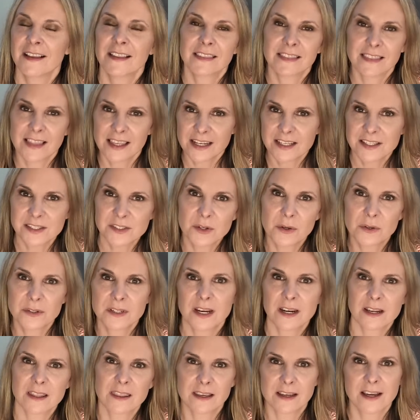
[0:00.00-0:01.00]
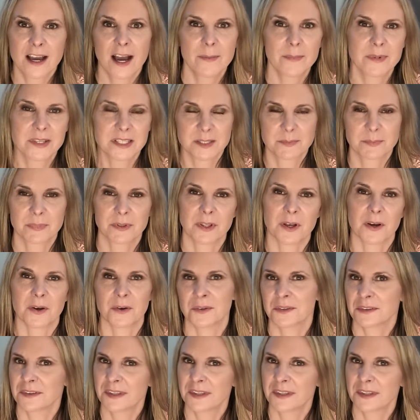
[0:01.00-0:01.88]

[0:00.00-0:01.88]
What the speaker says: Let us know down in the comments below.